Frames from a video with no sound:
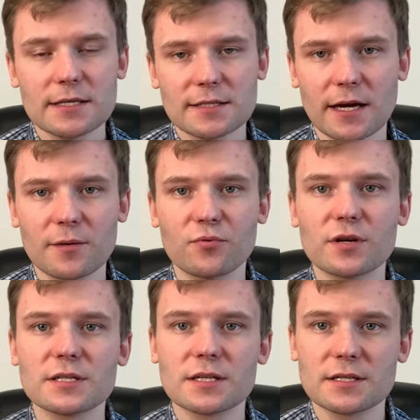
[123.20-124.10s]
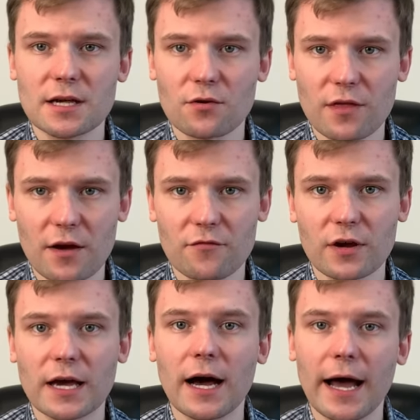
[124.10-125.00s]
Cyprus, South
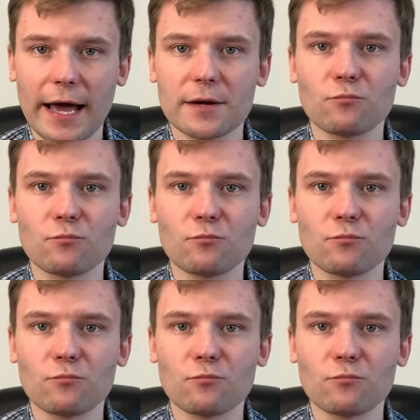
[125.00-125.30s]
Africa and